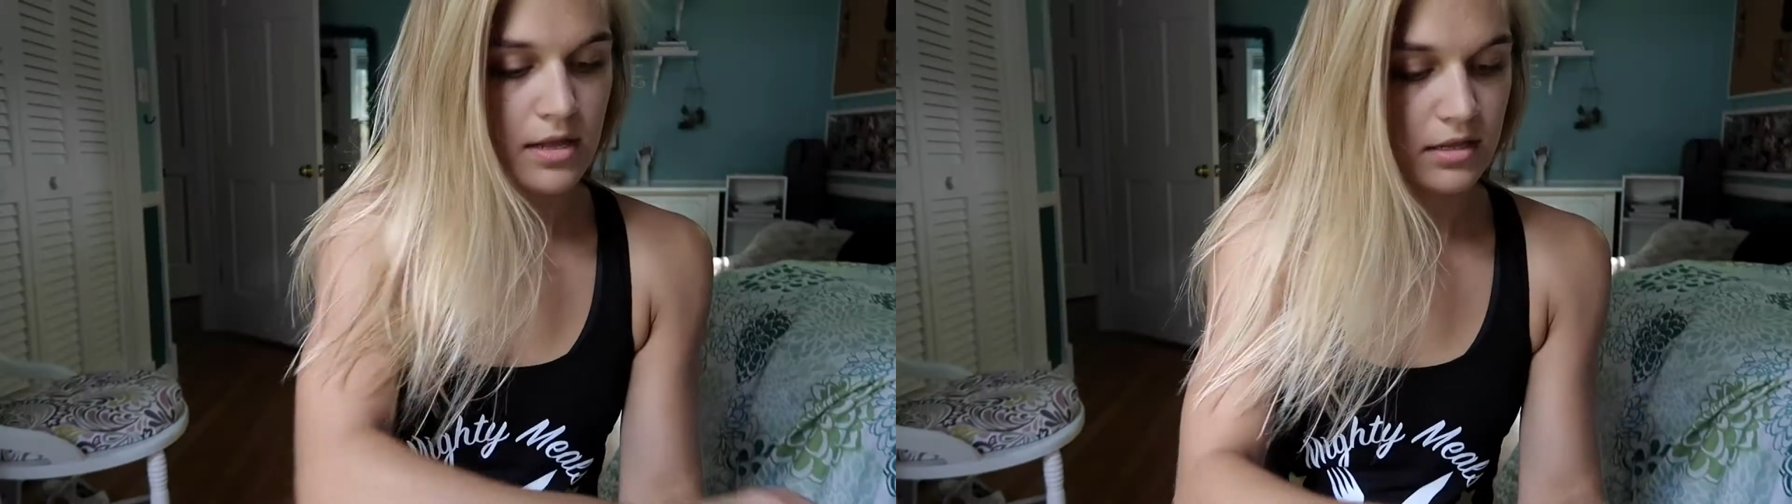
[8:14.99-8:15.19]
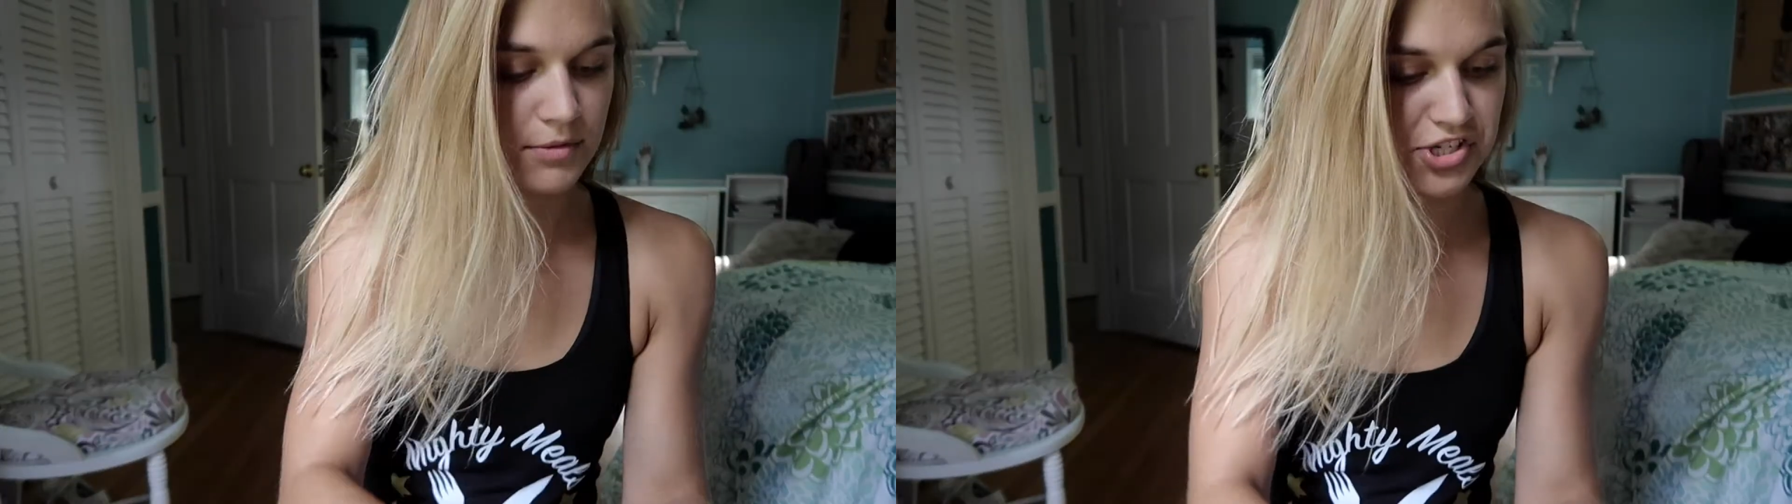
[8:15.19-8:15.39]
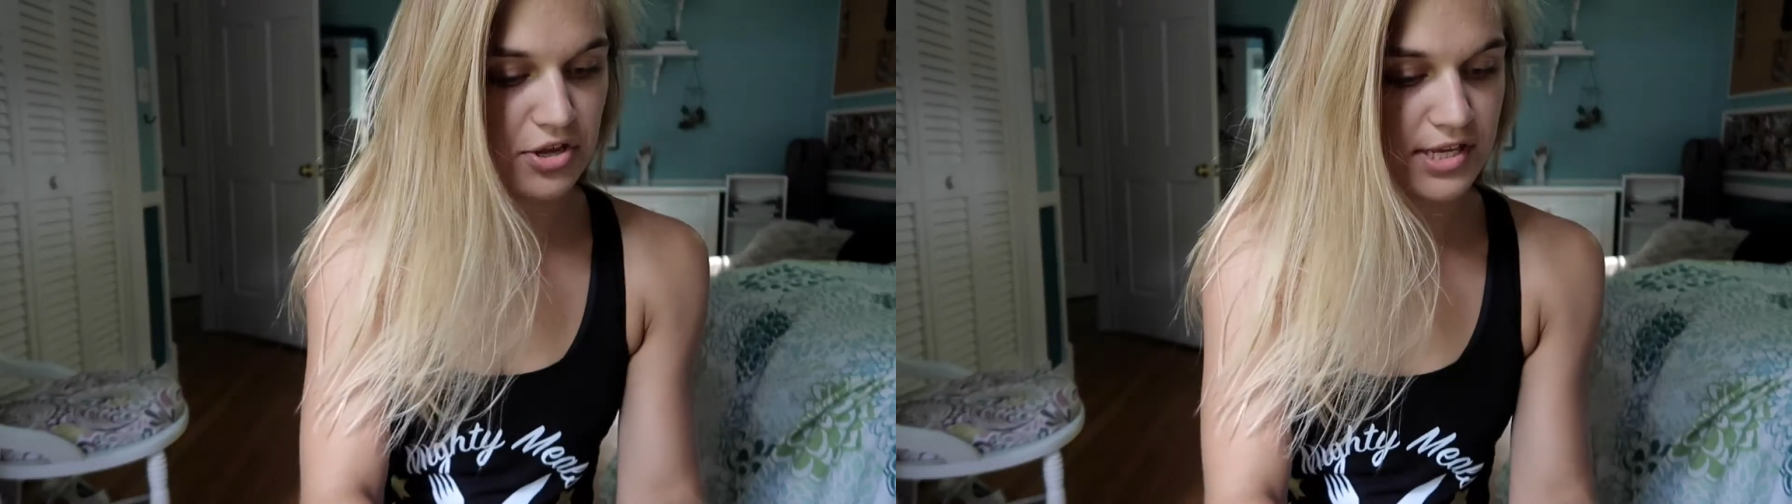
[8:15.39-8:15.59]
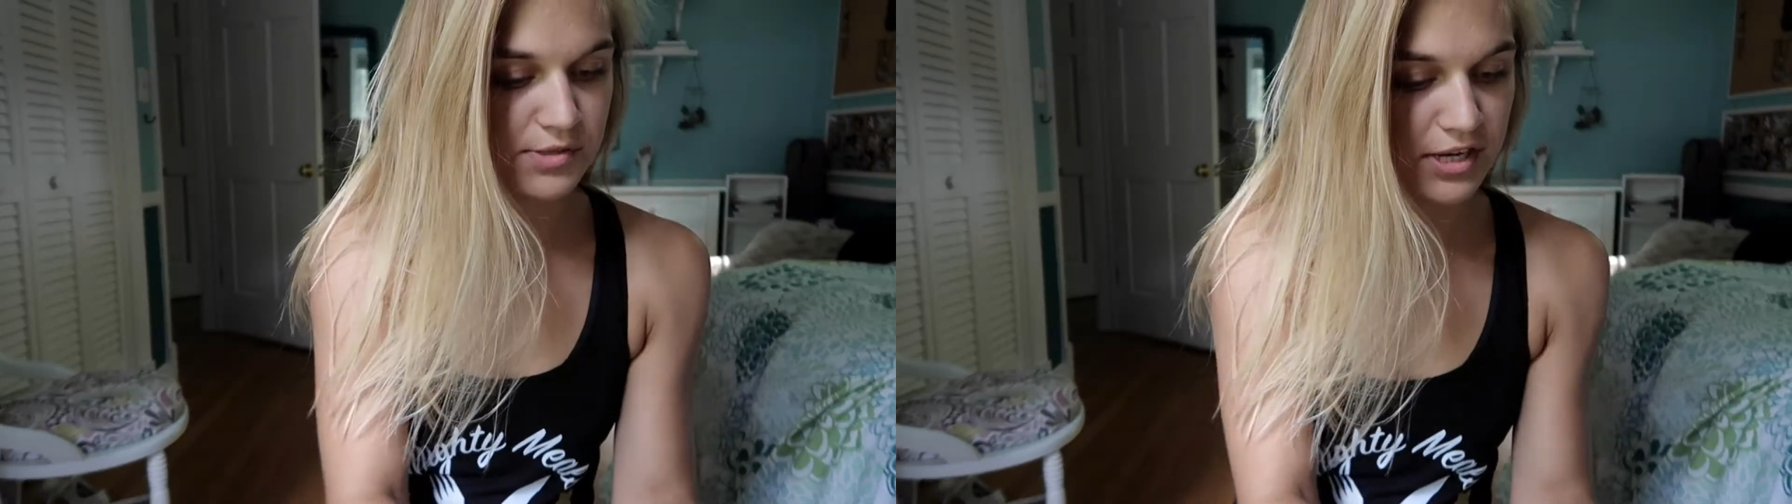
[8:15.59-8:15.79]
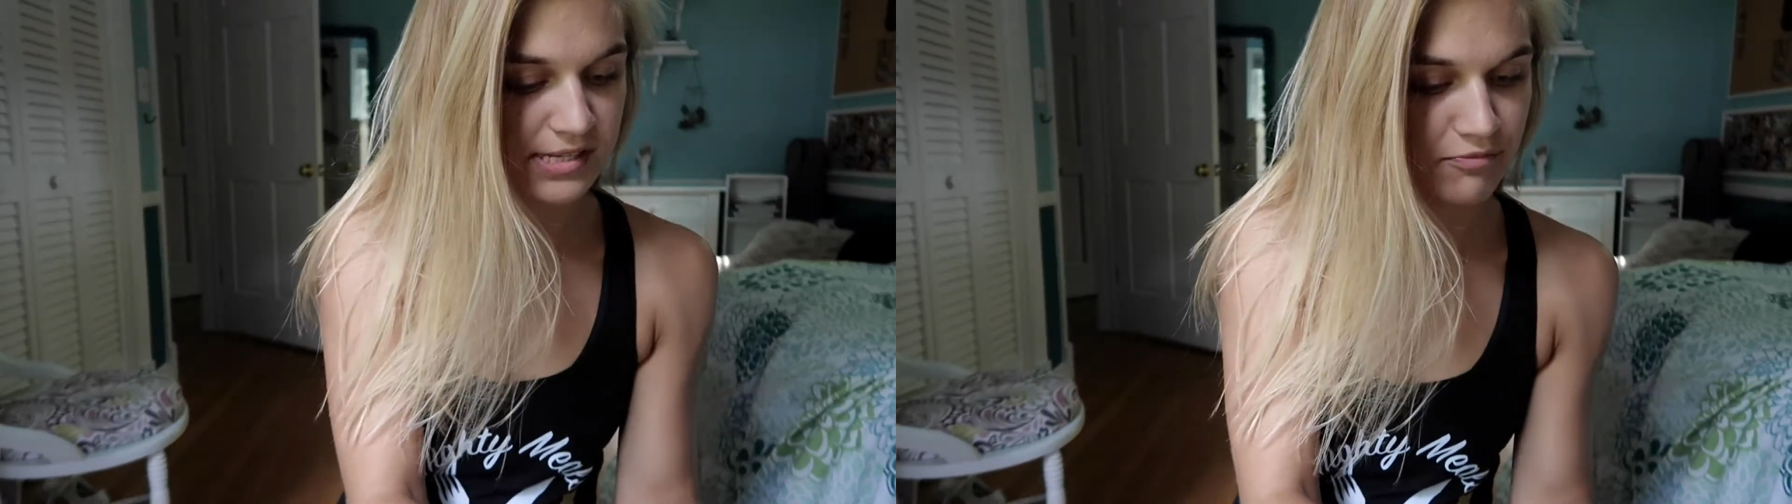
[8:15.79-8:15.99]
Let me show you
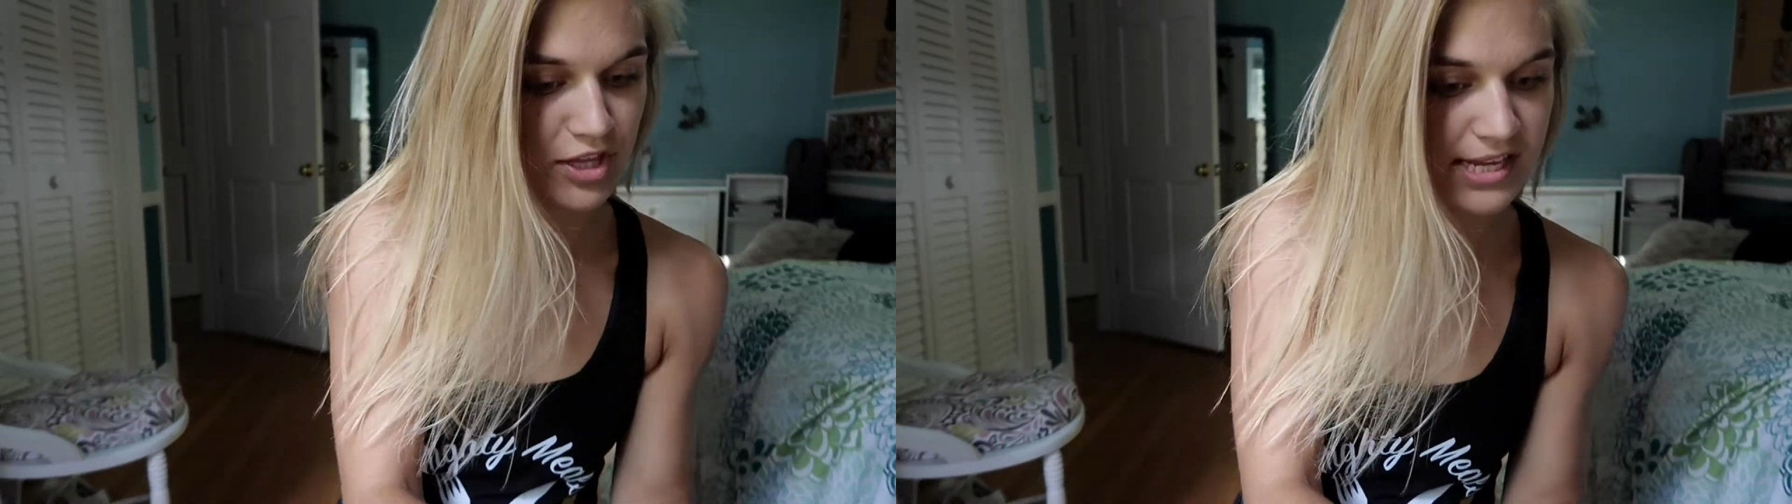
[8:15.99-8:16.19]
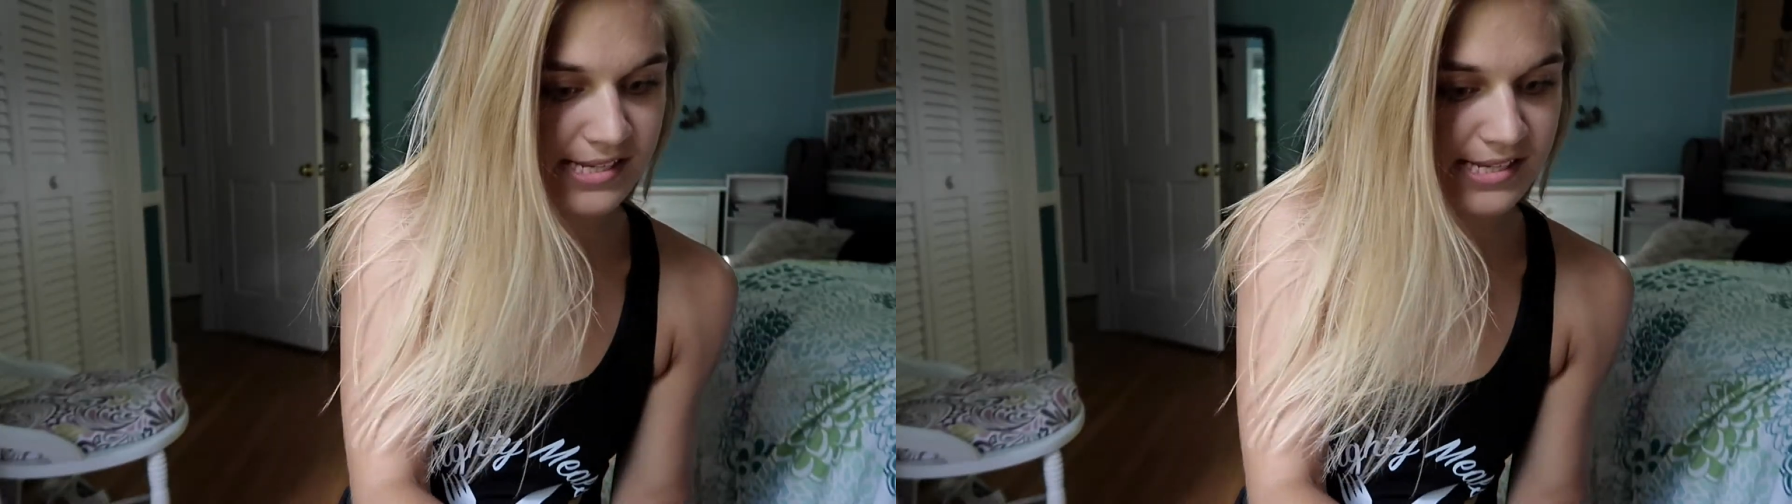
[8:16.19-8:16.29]
this one because I'm really